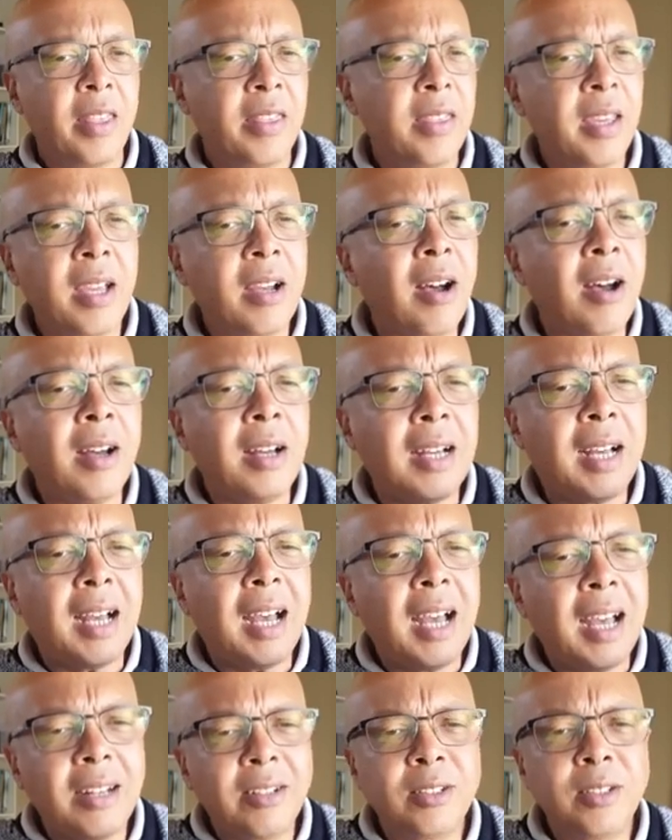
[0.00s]
There are
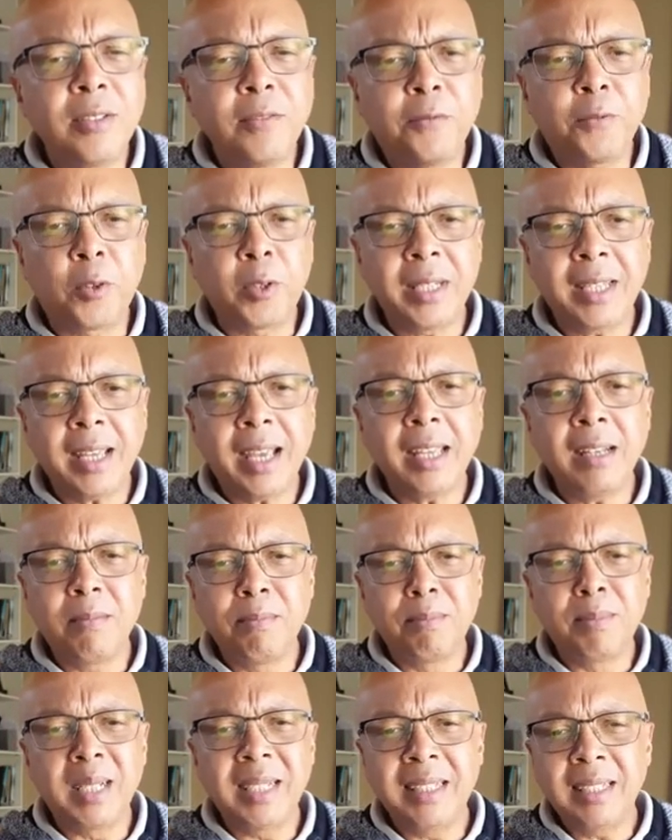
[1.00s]
148
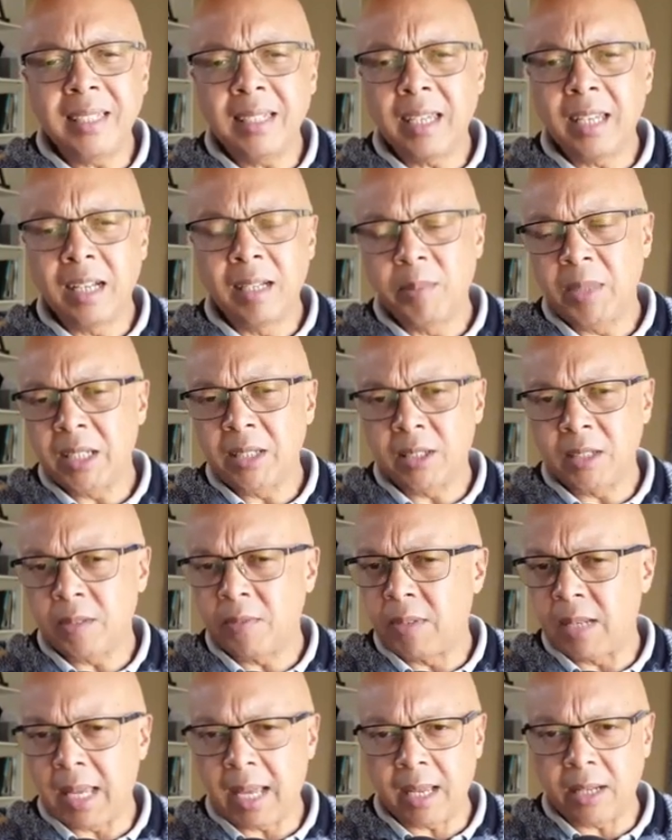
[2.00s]
million kilometers
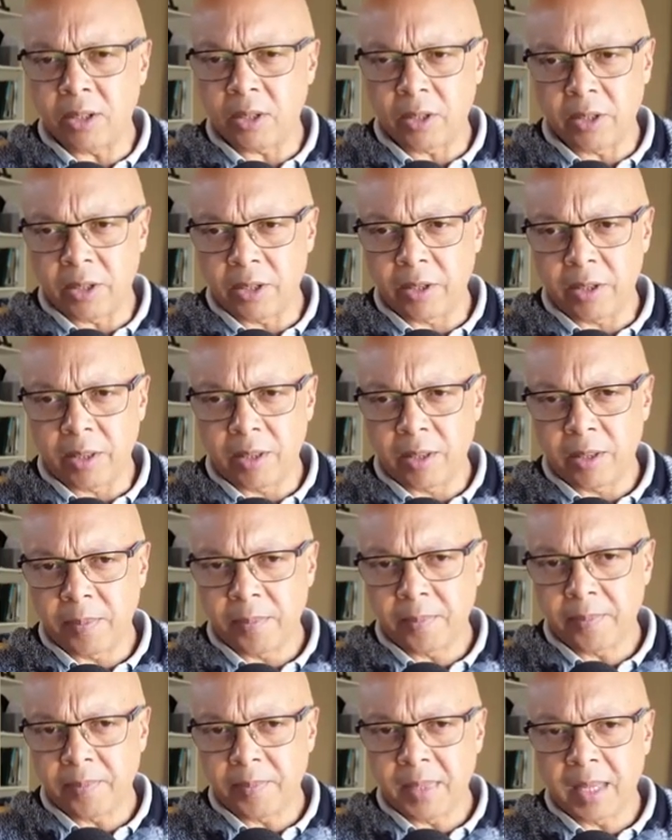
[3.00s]
of land on Earth.
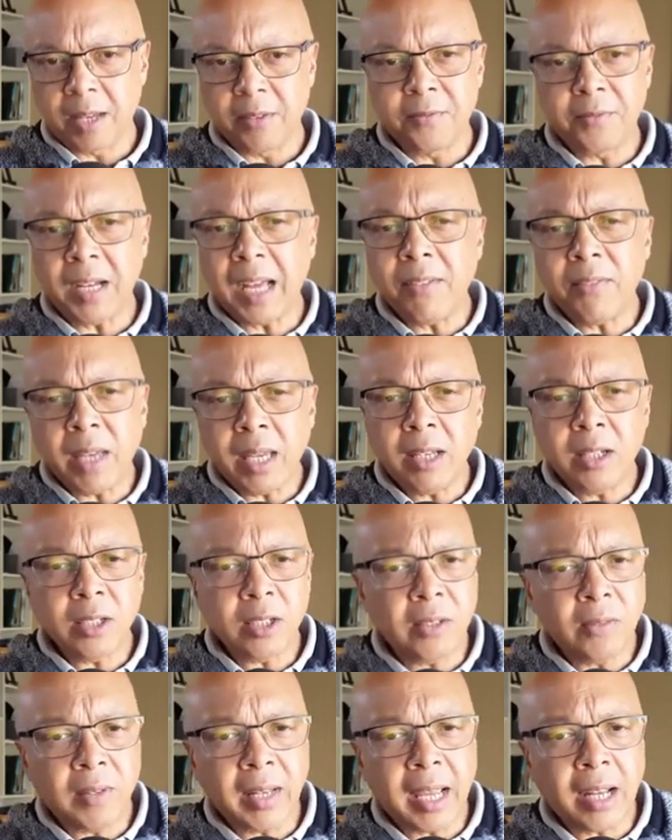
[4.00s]
5
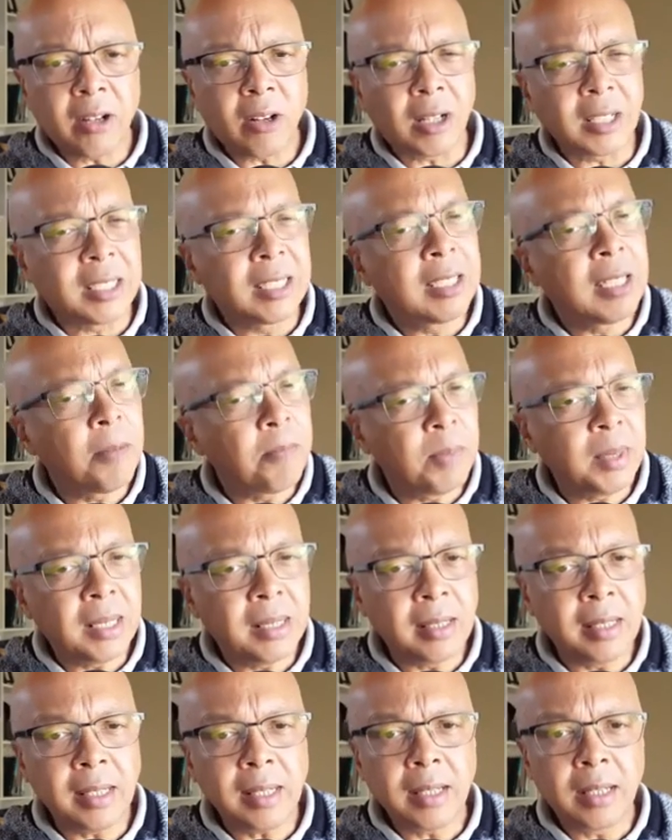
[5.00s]
acres of land are
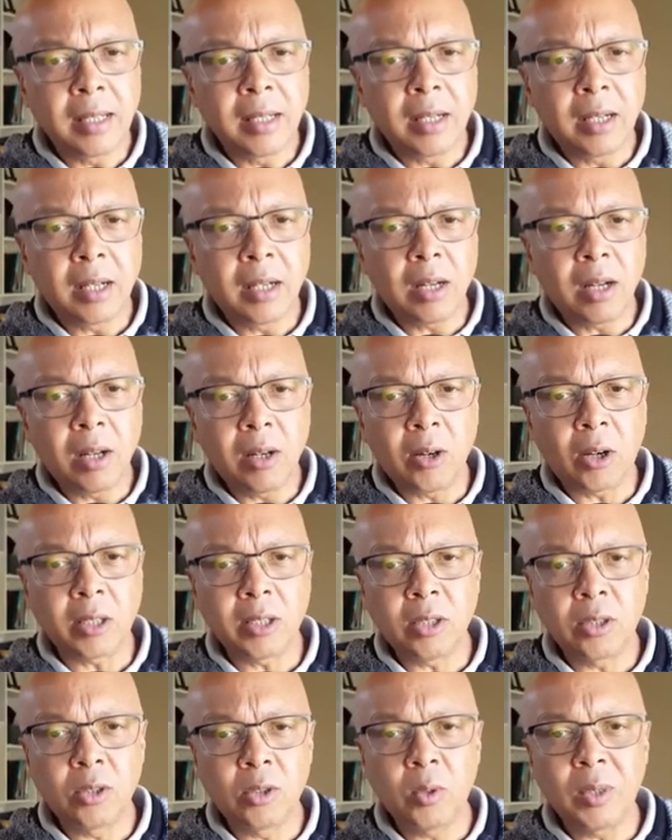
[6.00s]
typically
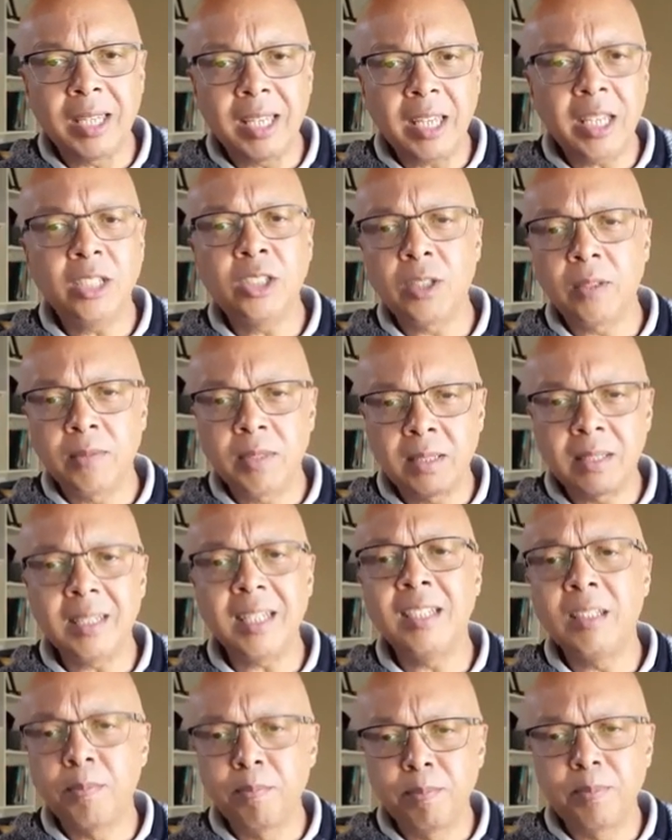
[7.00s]
allotted to each of the
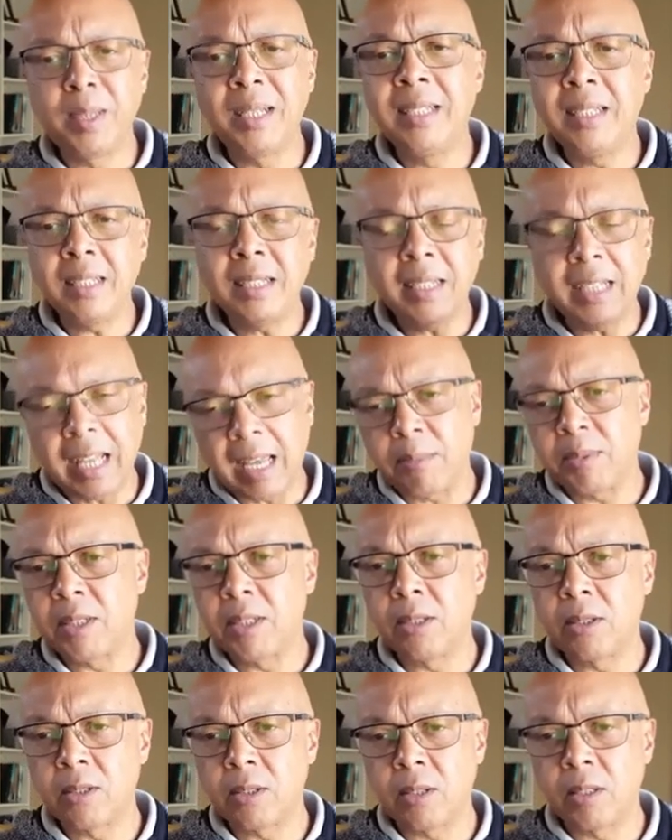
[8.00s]
6 billion
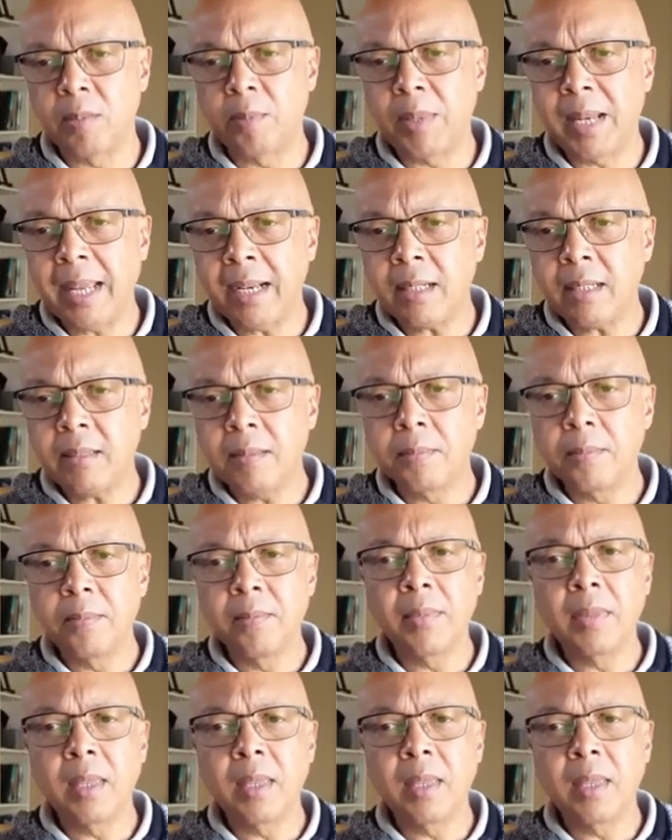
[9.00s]
inhabitants on the planet.